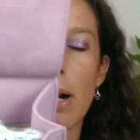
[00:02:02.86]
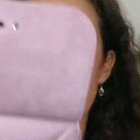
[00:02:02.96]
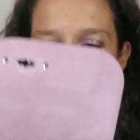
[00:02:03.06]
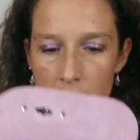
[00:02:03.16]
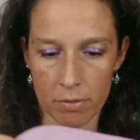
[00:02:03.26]

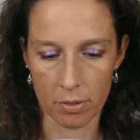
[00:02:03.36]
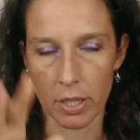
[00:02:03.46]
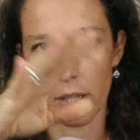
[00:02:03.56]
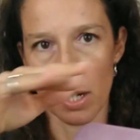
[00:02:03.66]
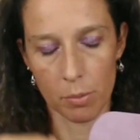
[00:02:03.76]
my,
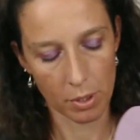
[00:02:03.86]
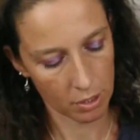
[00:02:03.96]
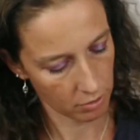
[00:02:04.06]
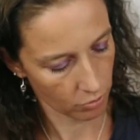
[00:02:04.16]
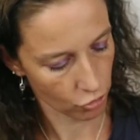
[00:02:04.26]
okay, I
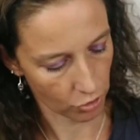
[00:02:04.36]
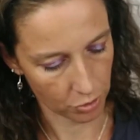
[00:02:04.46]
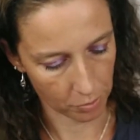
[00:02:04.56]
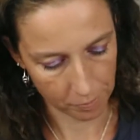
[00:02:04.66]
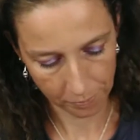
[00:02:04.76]
will show
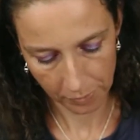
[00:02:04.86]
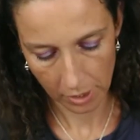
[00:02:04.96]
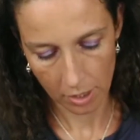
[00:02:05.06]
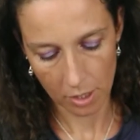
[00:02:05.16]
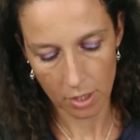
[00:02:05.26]
you.
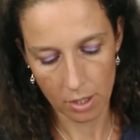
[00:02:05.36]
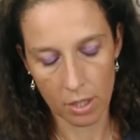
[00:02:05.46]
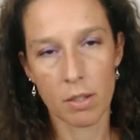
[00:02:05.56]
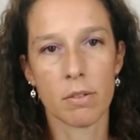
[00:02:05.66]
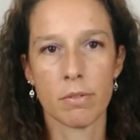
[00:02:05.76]

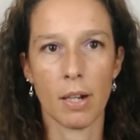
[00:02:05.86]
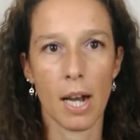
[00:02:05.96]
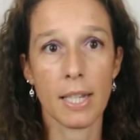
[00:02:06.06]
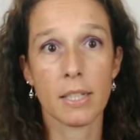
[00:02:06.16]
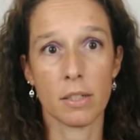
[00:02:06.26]

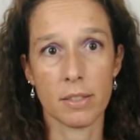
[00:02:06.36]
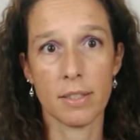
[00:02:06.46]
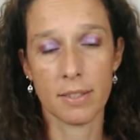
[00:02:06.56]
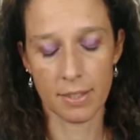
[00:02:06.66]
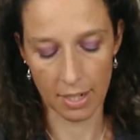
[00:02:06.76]
I got
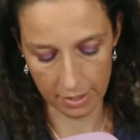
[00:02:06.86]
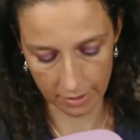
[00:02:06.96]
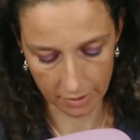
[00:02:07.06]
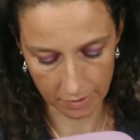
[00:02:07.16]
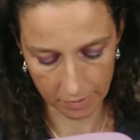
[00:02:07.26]

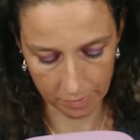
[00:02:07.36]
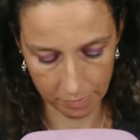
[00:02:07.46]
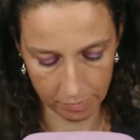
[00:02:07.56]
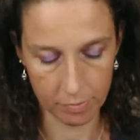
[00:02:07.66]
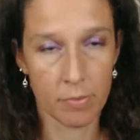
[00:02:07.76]
inside
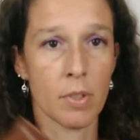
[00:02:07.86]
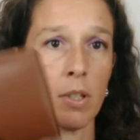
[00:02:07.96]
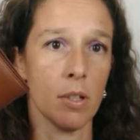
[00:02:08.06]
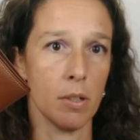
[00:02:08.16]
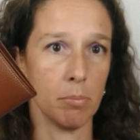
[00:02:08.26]

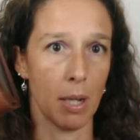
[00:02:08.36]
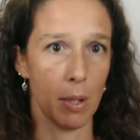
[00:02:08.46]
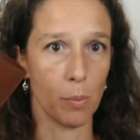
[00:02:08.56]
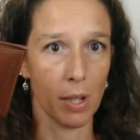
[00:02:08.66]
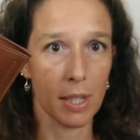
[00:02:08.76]

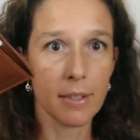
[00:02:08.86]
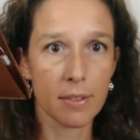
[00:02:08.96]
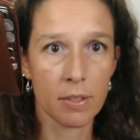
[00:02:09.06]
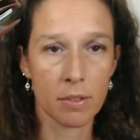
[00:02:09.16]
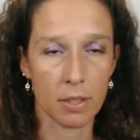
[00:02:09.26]
my
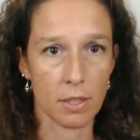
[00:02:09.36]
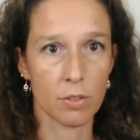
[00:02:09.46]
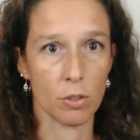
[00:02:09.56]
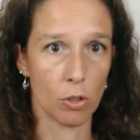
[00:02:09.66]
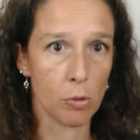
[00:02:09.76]
wallet.
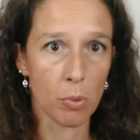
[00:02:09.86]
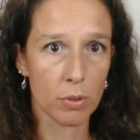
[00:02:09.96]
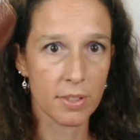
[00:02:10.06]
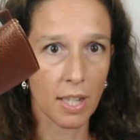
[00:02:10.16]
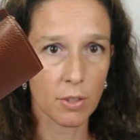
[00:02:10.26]
It's a
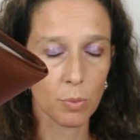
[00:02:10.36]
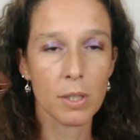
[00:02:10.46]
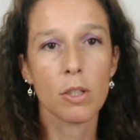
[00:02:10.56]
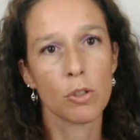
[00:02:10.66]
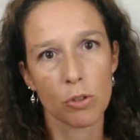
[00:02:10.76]
normal size
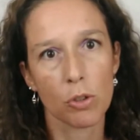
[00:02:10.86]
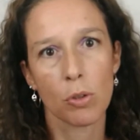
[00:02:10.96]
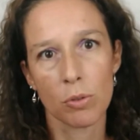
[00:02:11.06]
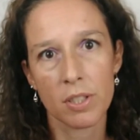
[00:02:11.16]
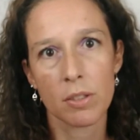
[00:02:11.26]
one, not a
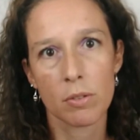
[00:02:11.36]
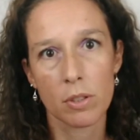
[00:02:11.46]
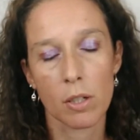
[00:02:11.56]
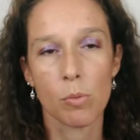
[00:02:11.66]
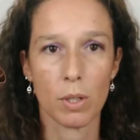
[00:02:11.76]

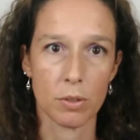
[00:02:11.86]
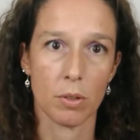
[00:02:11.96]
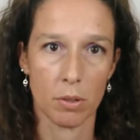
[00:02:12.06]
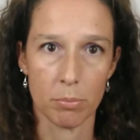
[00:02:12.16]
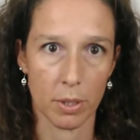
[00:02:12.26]
continental
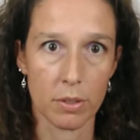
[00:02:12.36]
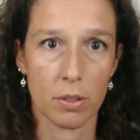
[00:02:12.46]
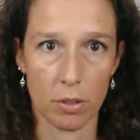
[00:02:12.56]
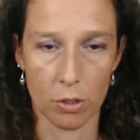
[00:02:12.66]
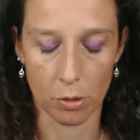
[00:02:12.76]

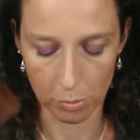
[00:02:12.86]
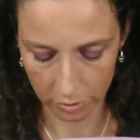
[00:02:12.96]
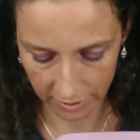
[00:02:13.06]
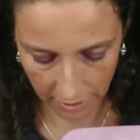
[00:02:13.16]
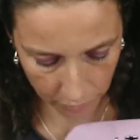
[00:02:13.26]
but a normal
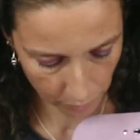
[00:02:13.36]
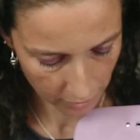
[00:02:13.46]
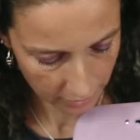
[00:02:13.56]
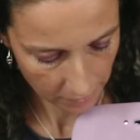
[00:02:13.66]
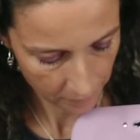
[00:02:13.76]
size
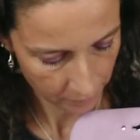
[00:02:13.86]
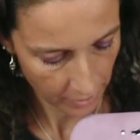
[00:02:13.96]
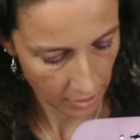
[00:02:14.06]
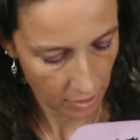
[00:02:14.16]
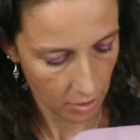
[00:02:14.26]
one.
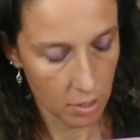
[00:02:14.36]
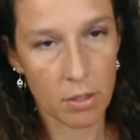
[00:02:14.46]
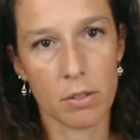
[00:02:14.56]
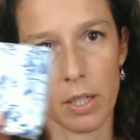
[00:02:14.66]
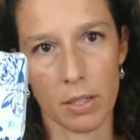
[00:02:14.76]

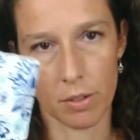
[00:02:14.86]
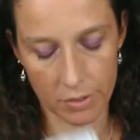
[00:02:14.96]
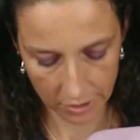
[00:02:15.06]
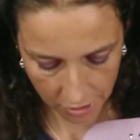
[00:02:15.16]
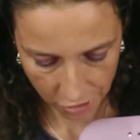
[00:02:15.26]
Okay, I
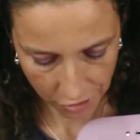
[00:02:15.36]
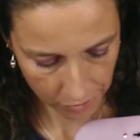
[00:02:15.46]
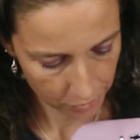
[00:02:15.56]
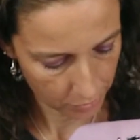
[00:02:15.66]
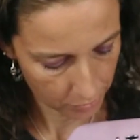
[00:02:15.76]
got
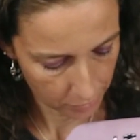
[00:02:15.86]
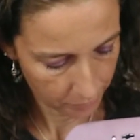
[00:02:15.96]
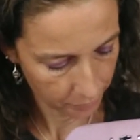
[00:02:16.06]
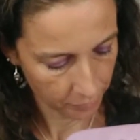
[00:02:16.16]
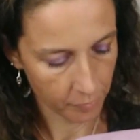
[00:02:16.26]

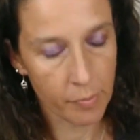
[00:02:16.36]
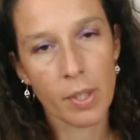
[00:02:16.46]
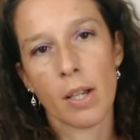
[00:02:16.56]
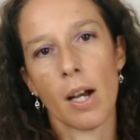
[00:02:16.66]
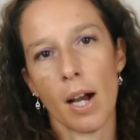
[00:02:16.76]
tissue,
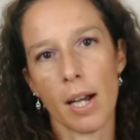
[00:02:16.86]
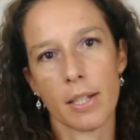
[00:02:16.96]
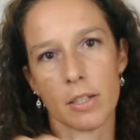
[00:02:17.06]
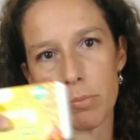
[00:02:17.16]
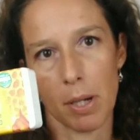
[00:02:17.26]
I
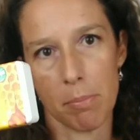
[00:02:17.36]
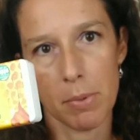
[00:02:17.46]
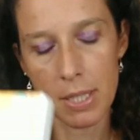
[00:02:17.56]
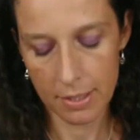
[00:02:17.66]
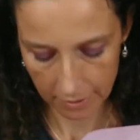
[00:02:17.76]
got my
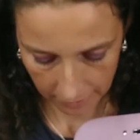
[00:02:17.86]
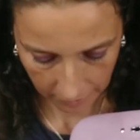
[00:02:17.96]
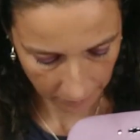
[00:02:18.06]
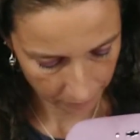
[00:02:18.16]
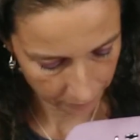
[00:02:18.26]
mint,